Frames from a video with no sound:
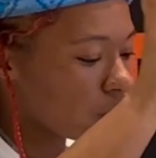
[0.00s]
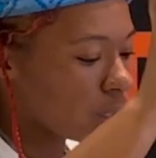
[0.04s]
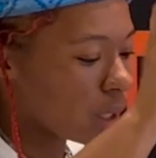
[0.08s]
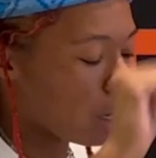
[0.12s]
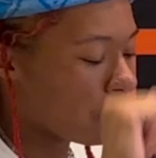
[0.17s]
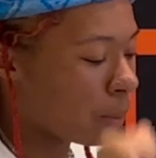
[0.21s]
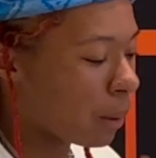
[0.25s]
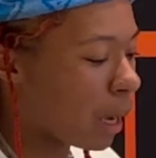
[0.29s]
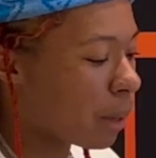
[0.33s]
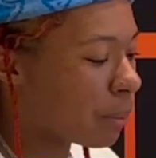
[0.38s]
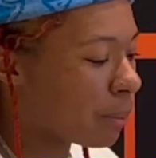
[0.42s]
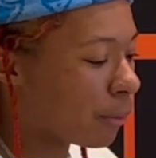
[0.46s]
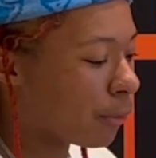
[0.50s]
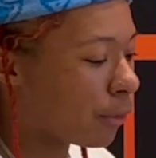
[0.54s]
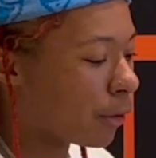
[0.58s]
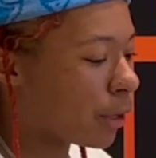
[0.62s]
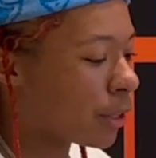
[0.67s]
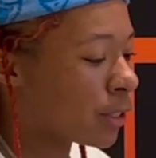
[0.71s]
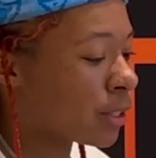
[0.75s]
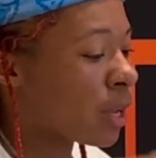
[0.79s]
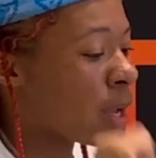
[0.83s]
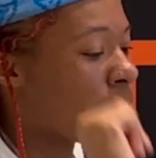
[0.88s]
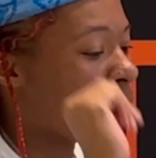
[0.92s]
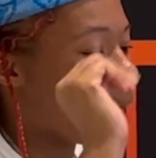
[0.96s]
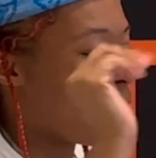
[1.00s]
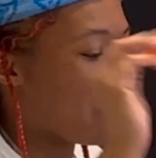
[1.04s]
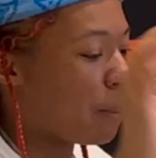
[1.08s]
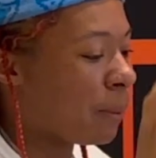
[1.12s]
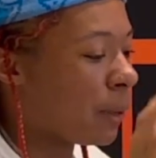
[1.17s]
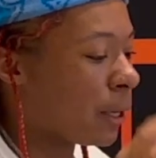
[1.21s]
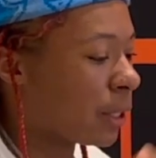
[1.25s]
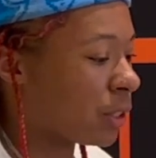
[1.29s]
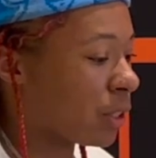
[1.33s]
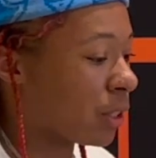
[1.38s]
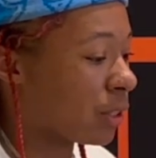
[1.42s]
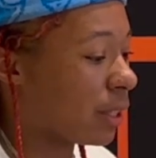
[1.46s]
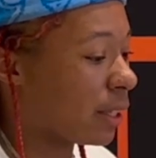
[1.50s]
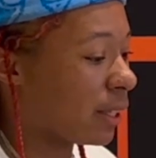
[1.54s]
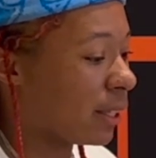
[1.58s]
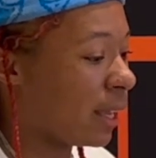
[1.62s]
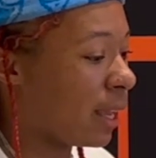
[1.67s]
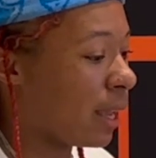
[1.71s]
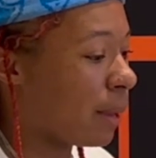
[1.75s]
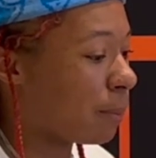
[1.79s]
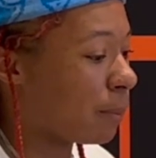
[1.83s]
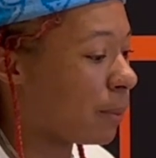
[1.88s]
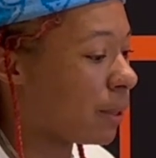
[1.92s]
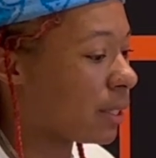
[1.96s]
a Bible verse, a picture of the
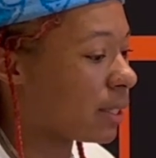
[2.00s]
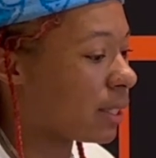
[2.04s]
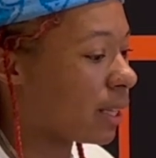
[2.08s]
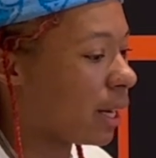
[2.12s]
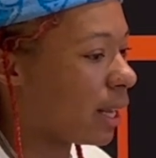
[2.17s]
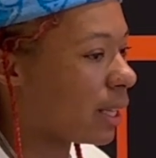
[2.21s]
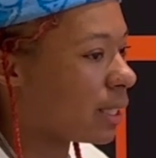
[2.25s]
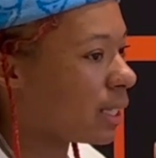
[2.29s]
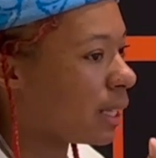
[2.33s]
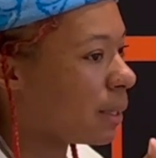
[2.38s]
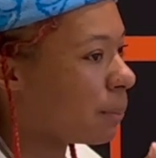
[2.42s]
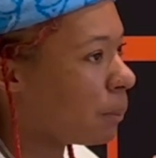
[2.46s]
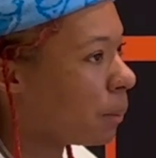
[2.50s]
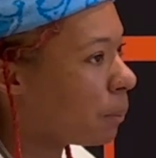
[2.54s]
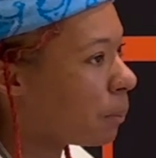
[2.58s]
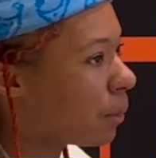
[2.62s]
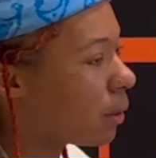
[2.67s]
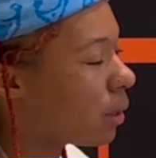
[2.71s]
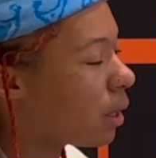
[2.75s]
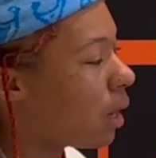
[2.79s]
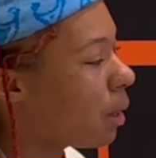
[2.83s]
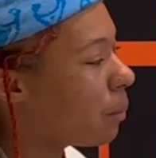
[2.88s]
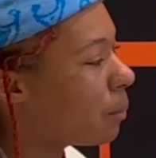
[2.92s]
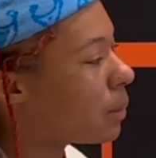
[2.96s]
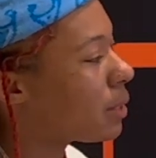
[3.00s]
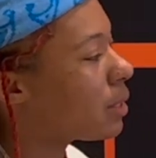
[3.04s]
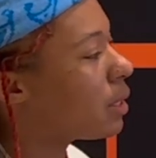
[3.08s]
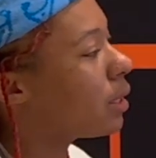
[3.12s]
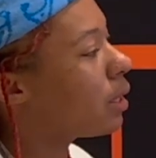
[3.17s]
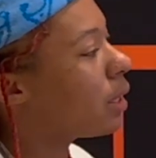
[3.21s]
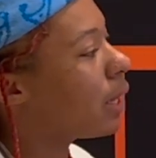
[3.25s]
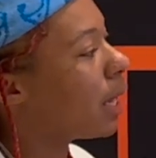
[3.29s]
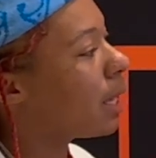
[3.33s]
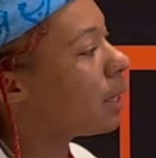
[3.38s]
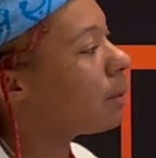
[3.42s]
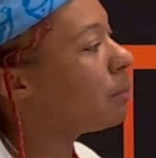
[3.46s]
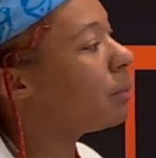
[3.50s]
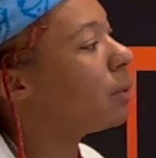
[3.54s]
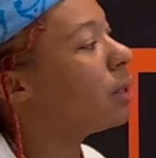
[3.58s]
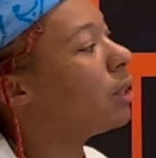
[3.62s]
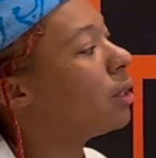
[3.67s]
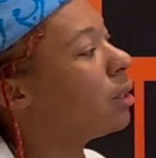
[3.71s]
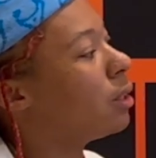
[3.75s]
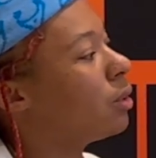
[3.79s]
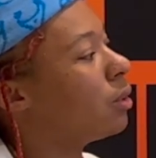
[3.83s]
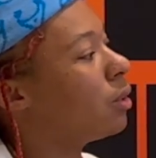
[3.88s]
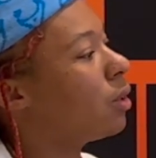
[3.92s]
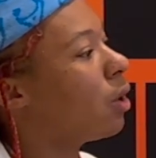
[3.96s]
campus, and I see people commenting
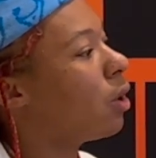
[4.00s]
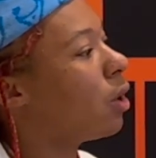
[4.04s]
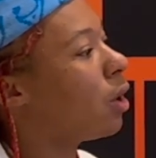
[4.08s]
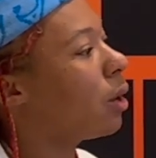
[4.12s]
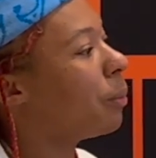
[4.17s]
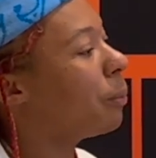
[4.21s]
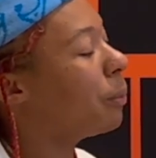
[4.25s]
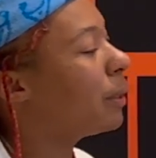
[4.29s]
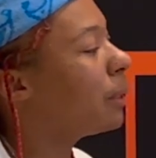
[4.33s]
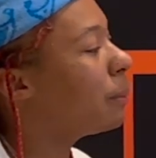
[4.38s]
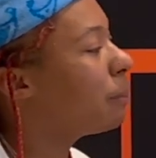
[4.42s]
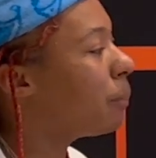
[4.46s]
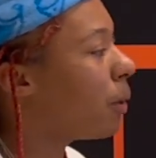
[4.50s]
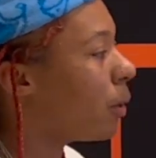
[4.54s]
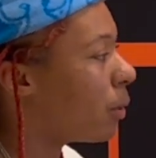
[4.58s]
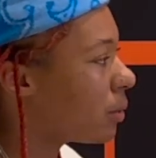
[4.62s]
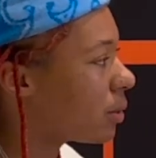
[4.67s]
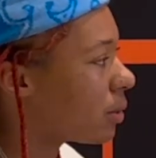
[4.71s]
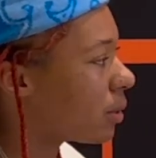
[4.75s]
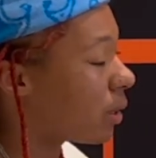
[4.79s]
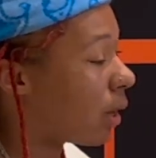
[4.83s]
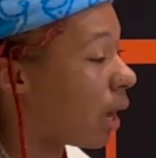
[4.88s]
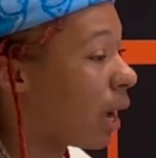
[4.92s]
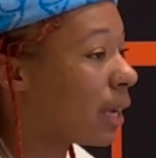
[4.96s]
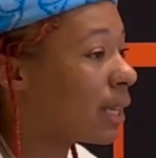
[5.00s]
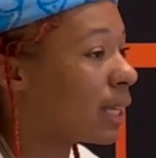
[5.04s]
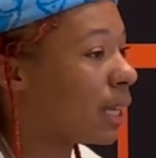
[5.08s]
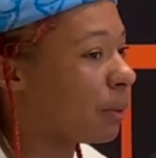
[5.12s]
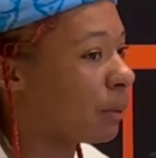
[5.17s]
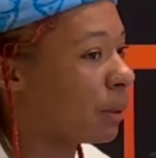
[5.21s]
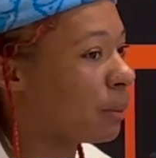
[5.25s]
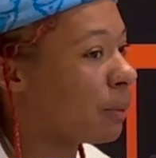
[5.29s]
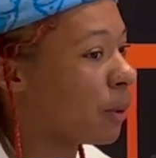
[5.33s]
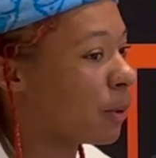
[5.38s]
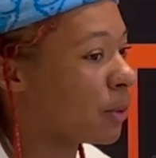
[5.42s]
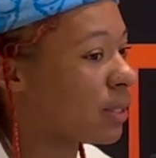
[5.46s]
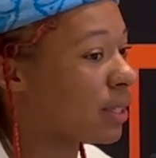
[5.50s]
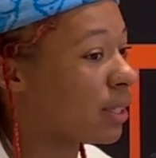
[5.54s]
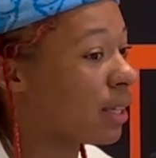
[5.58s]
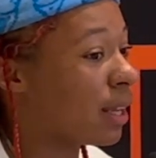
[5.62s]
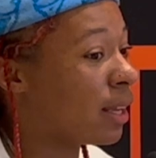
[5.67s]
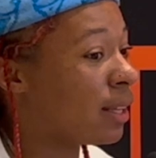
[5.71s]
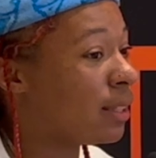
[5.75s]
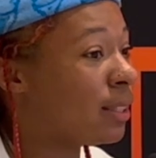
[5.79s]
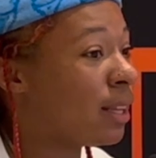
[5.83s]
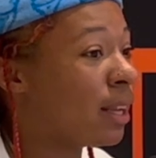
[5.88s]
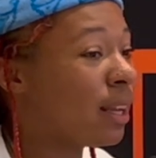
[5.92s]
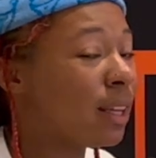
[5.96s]
amen or reposting. I can't repost it
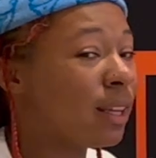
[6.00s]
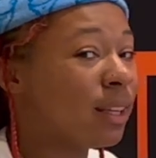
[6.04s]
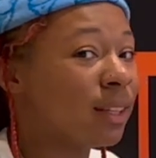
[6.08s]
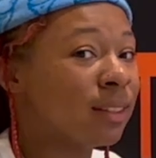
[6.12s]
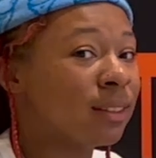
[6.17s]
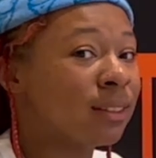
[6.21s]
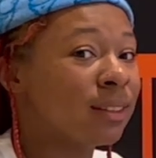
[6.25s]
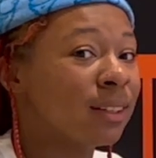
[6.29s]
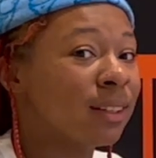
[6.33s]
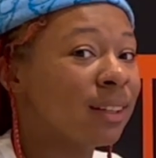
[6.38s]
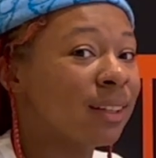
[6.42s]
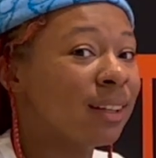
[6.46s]
yet. Dang.